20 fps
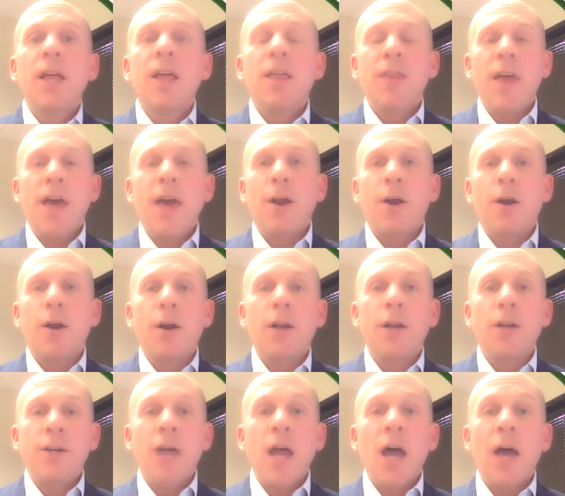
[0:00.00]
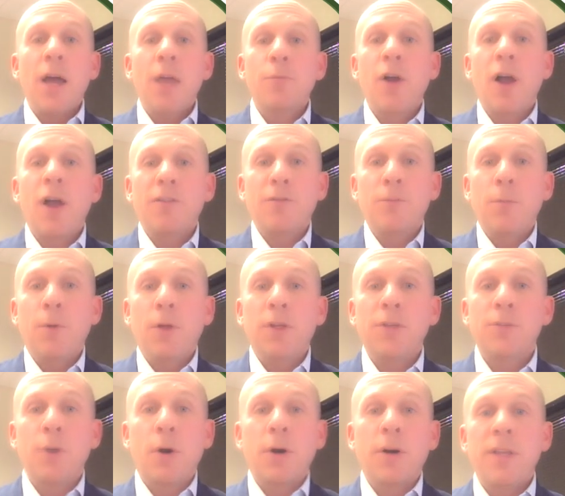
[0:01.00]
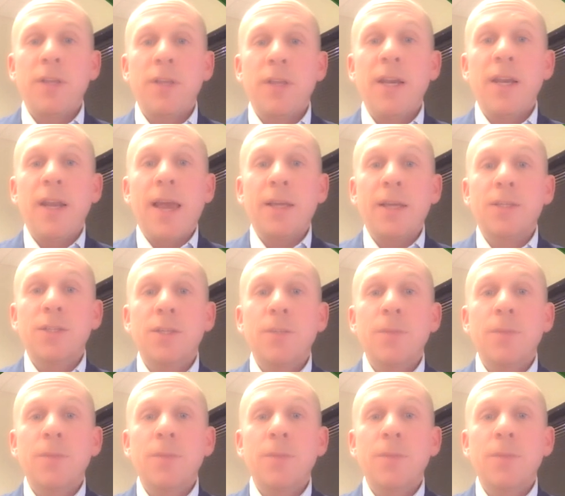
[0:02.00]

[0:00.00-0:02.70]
that are non-profitable as part of the index.